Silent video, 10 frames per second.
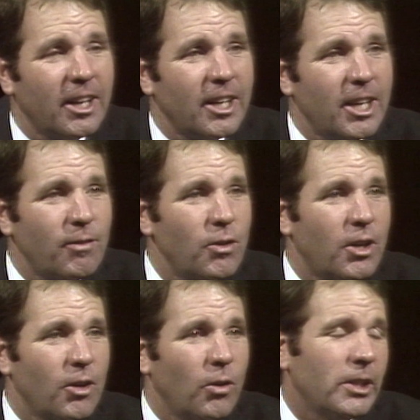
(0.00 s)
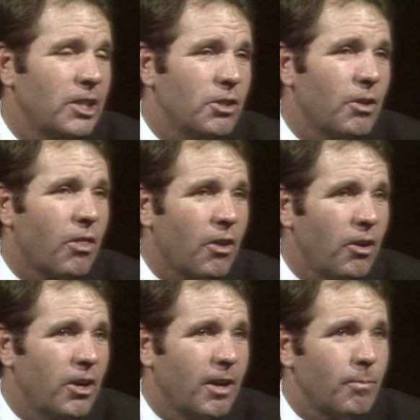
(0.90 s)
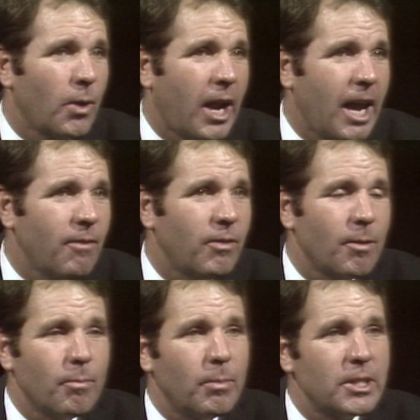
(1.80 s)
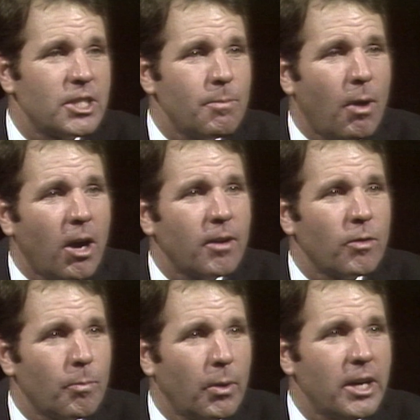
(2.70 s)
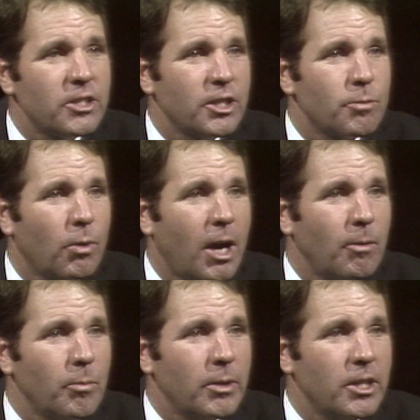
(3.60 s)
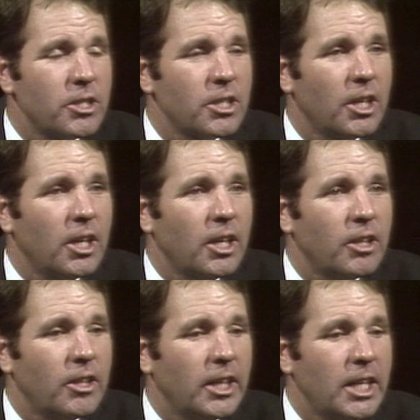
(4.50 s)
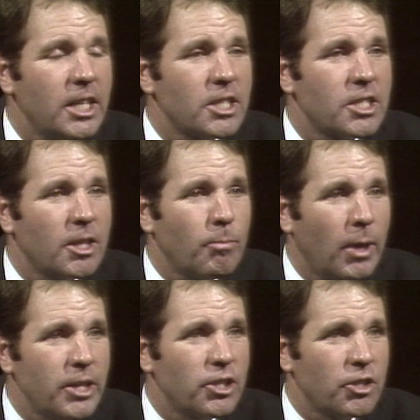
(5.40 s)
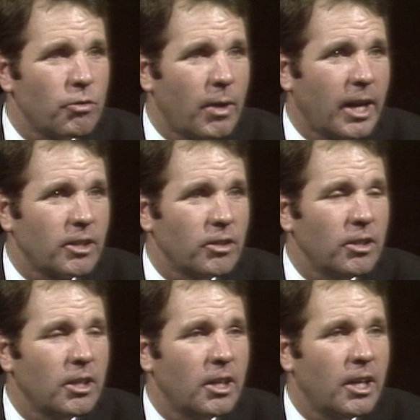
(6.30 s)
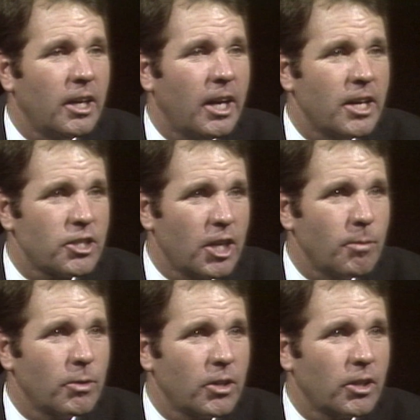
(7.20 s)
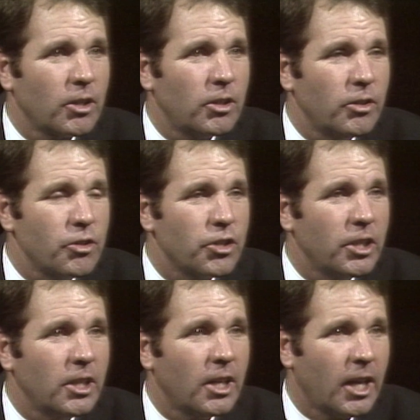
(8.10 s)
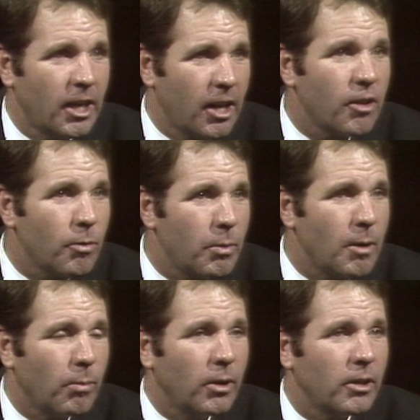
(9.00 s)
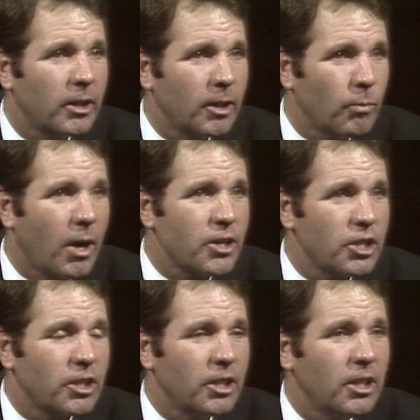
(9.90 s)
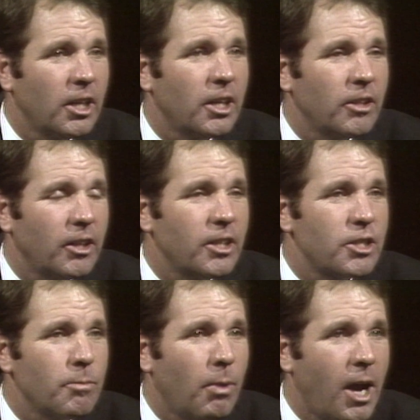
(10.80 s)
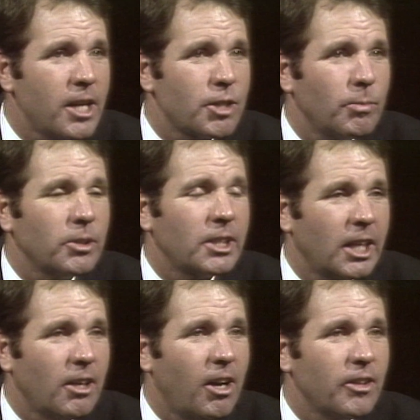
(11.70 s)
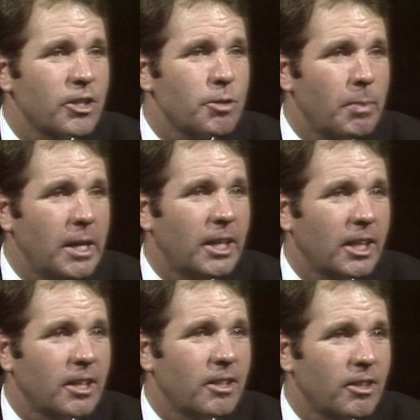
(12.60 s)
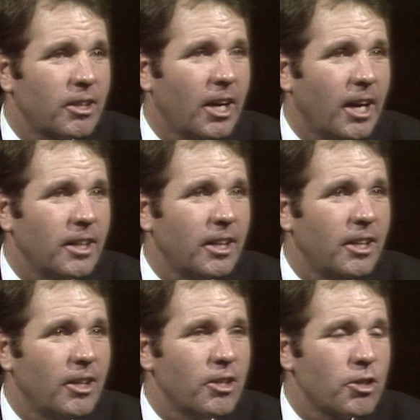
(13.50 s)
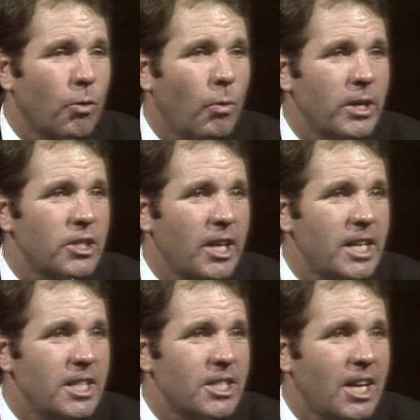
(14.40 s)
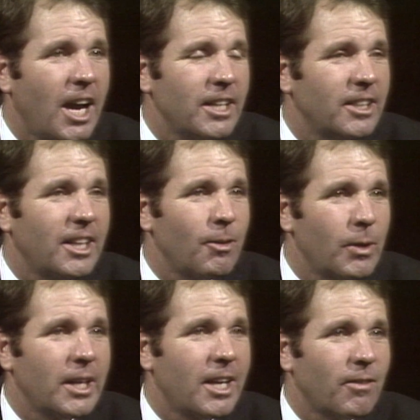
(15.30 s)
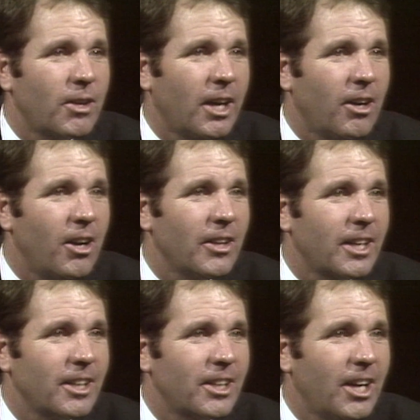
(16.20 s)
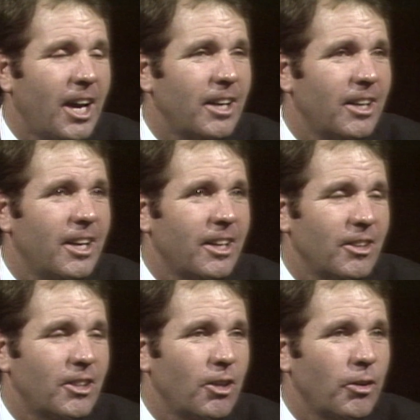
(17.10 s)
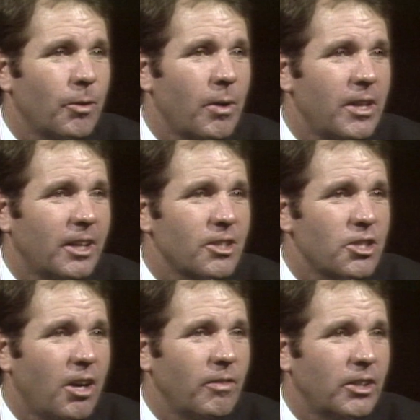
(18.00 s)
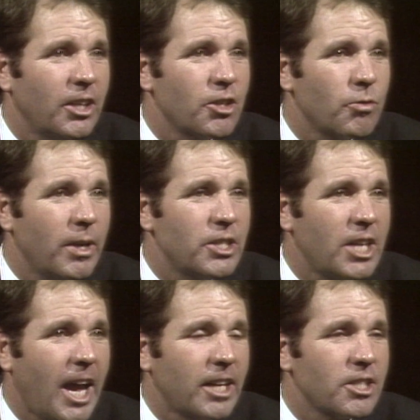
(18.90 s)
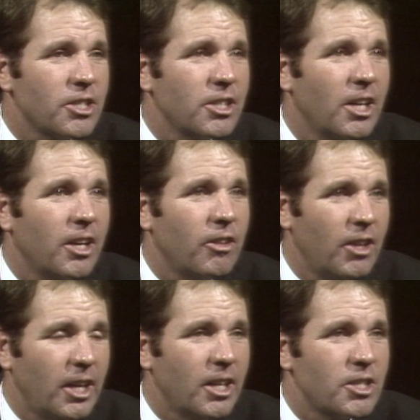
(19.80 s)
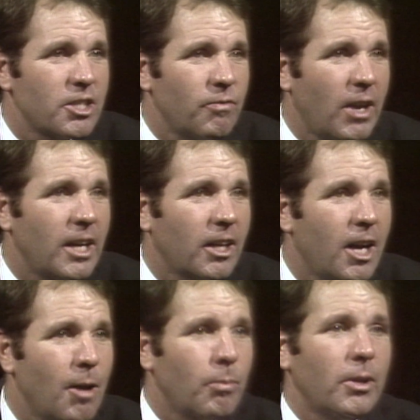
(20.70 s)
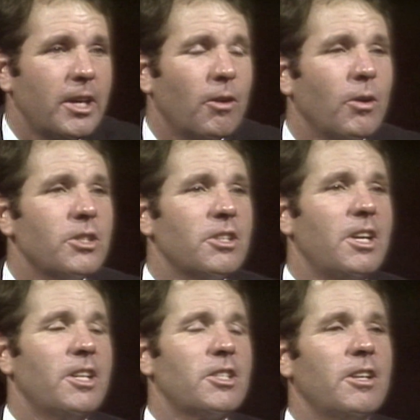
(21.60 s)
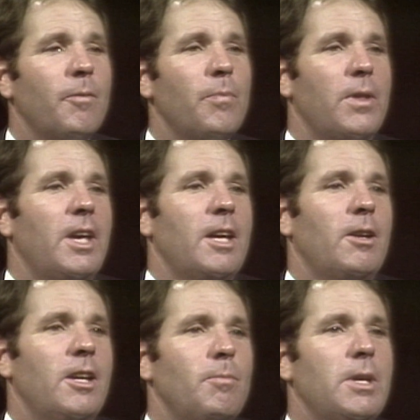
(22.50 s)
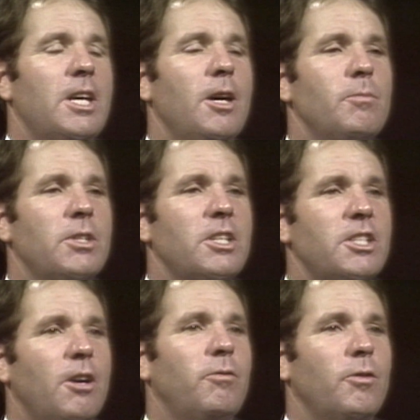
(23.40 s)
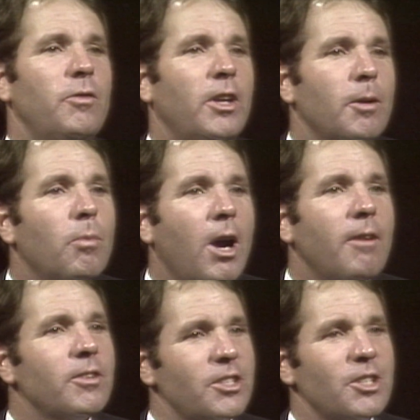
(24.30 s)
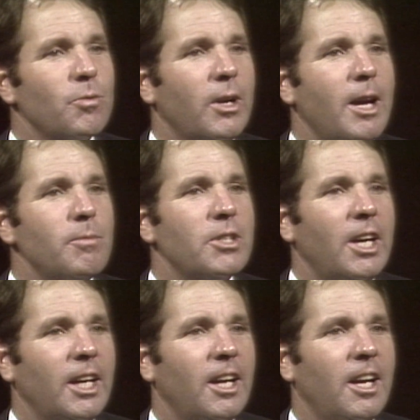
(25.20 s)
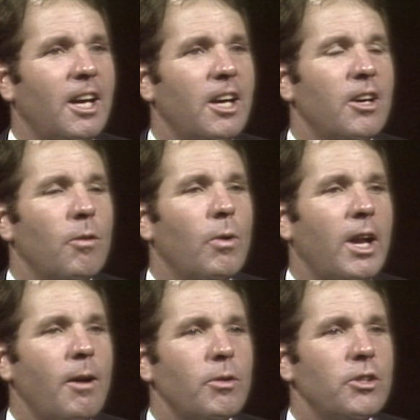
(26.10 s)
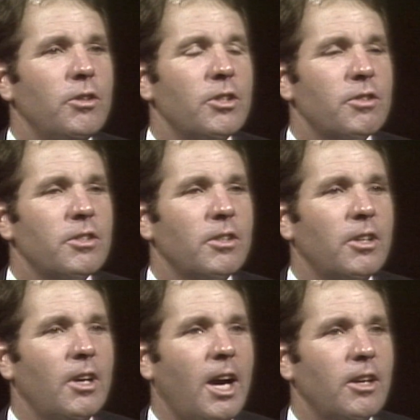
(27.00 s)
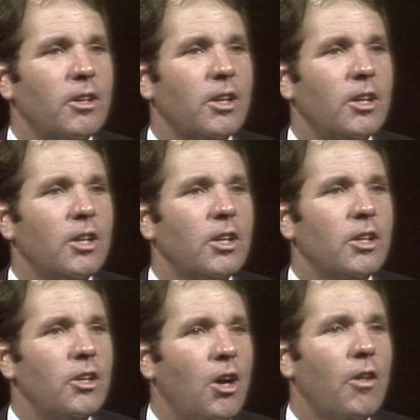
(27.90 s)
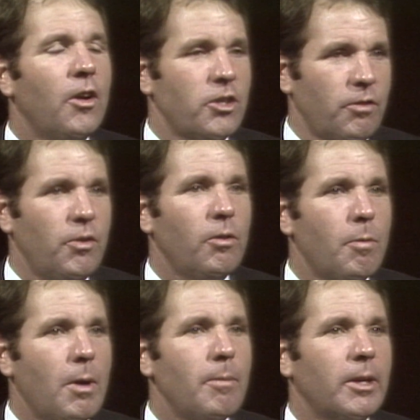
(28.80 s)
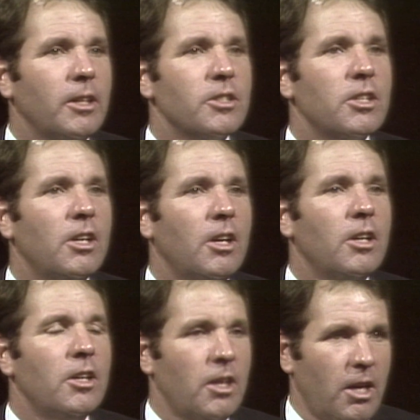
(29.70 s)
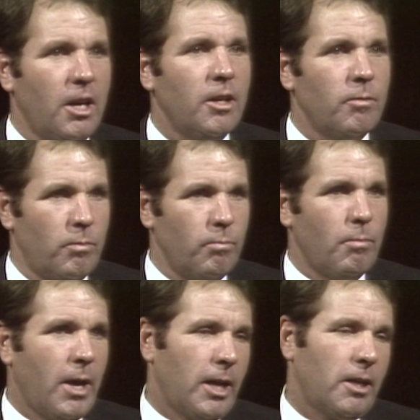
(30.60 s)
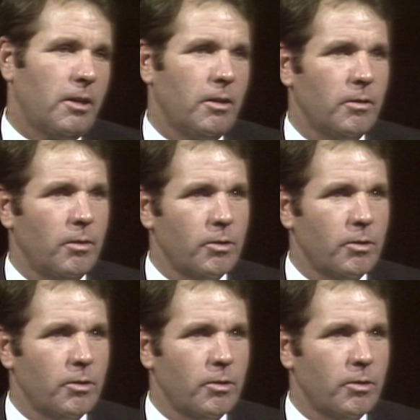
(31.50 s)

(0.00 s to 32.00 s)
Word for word: if you could only do a third of them or half of them, but see, part of the president's problem is that his uh, budget director has come to the conclusion, and other people in Washington, that it's impossible to get all this spending cut. So once they decide that they really have cut all they can cut, that the only way they can solve it then is raise taxes, then it's fait accompli or it's a, it's a it, it becomes a self-fulfilling prophecy is what I'm saying. Yeah, and what I would do Democrats is Democrats who are suggesting that. No, there's a few Republicans. Stockman and, and, and Senator Mike, Dole, for example.